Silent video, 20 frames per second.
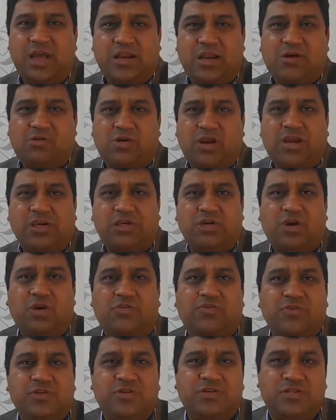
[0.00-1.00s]
And our Asia
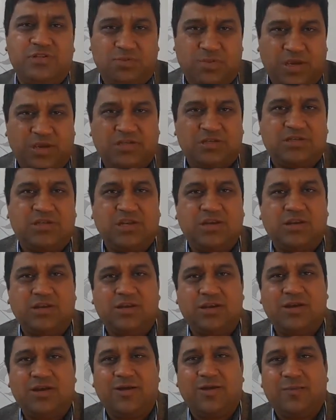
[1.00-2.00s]
office is based
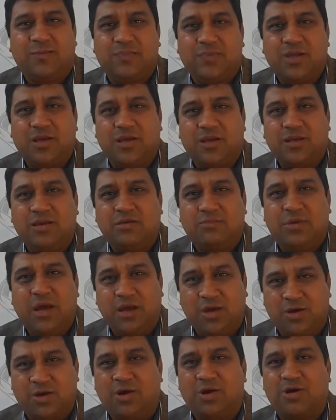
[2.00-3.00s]
in
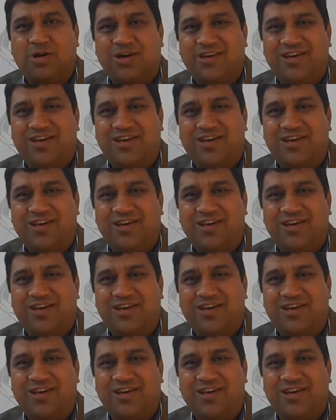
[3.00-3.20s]
Bangkok.